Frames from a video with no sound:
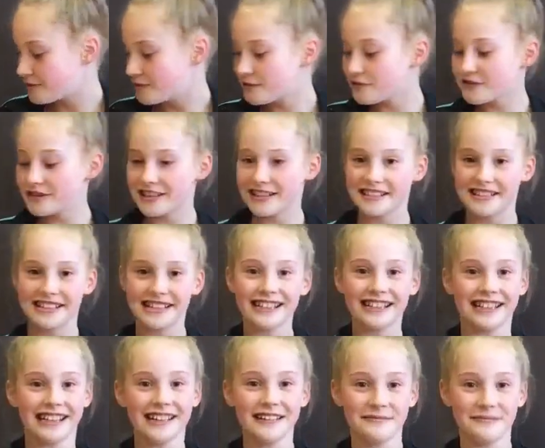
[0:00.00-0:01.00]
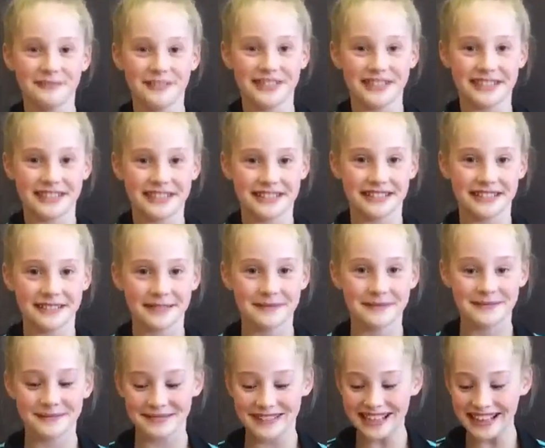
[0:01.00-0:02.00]
All these clips,
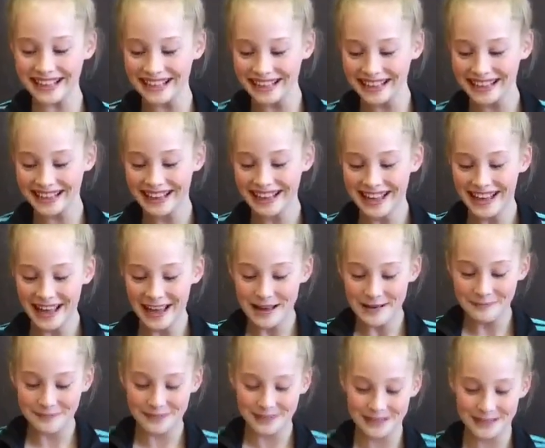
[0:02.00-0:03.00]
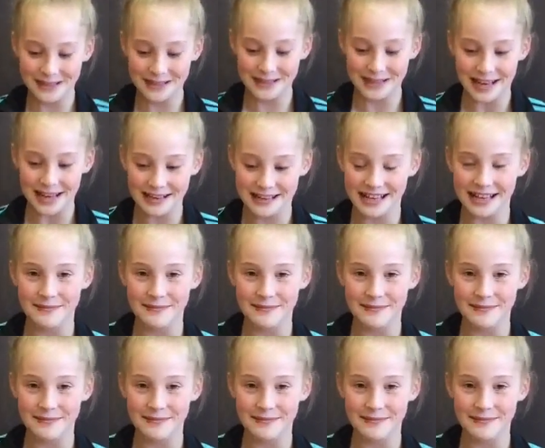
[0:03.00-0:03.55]
because I